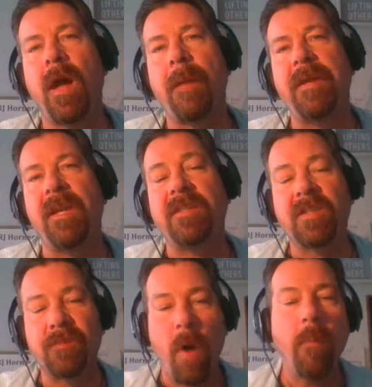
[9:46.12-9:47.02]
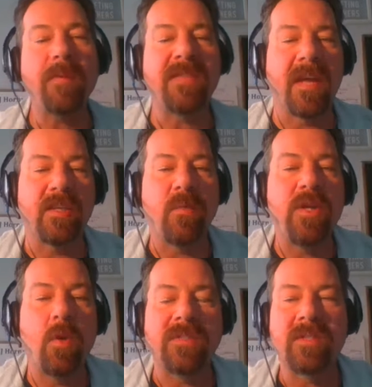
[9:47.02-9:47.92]
I mean, it's a small percentage. We
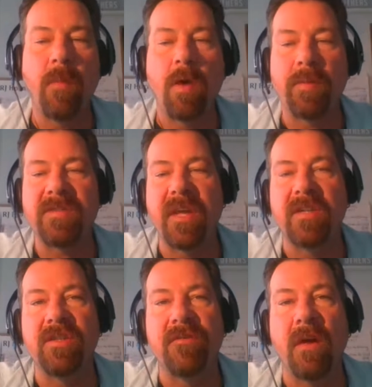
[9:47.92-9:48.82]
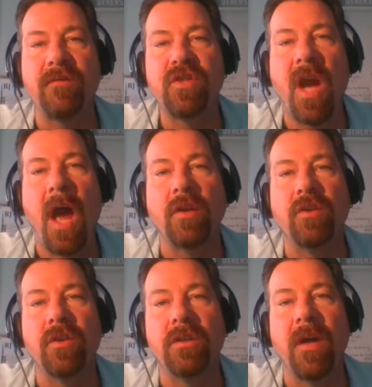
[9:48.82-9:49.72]
know it's a small percentage of
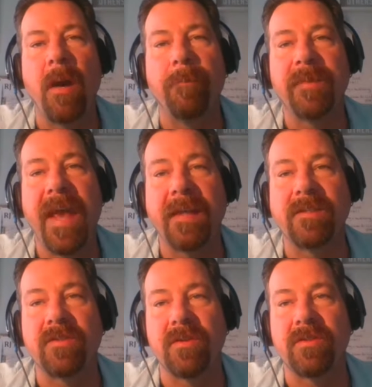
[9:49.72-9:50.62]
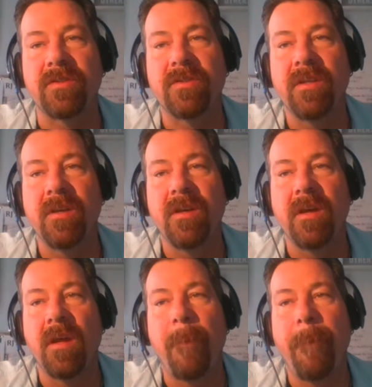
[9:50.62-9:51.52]
childhood cancers.
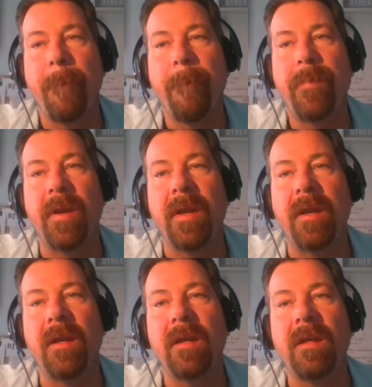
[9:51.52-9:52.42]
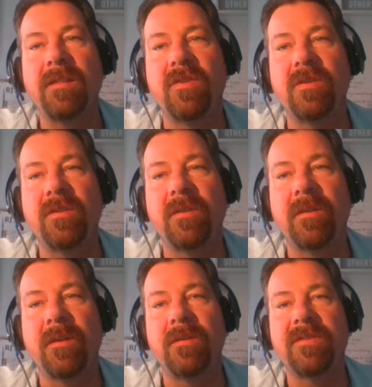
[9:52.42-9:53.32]
But is there
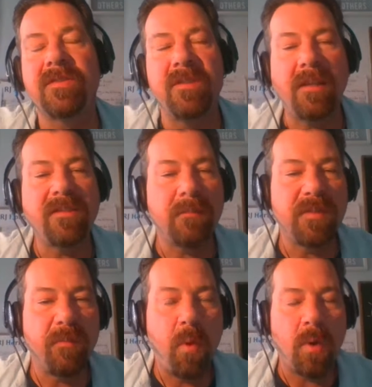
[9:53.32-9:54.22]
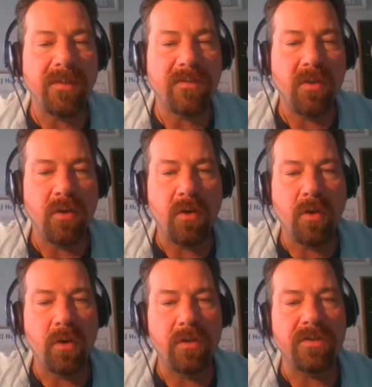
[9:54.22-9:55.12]
not some support circle
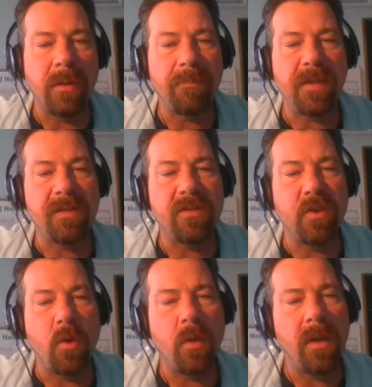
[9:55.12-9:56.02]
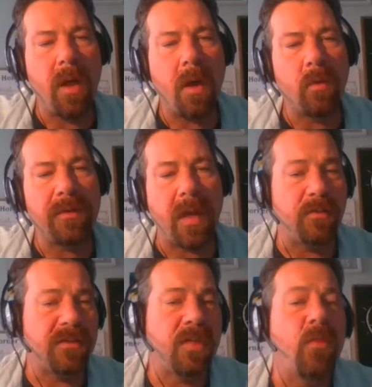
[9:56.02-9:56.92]
or something to go along with that?
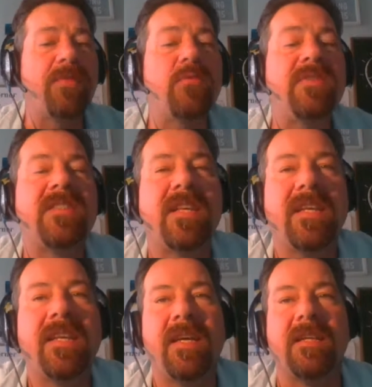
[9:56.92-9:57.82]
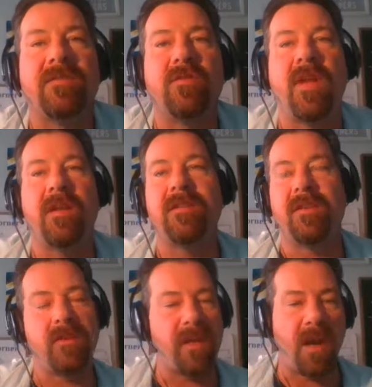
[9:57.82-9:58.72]
You said you went through sick kids. Do
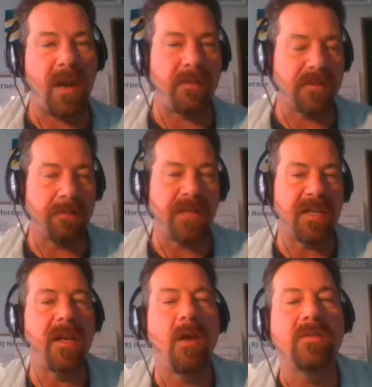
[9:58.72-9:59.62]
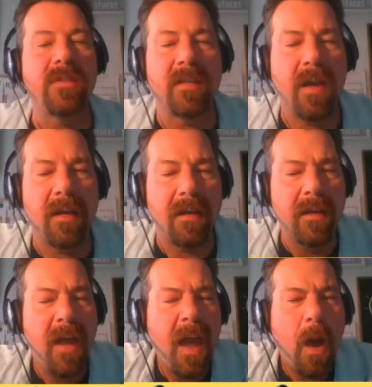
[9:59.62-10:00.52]
they not have something in house that kind of
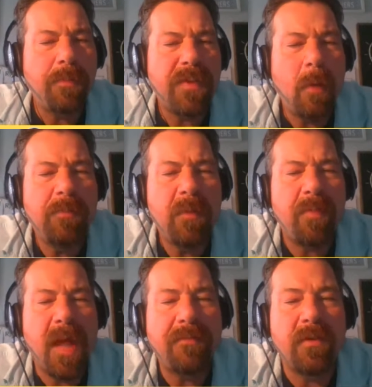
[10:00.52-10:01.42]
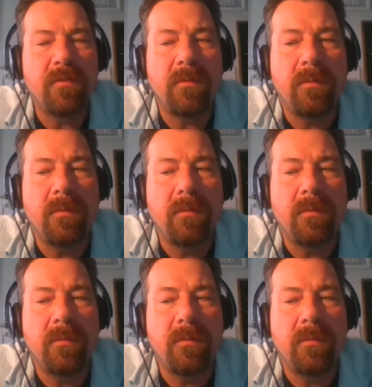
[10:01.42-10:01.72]
helps people have to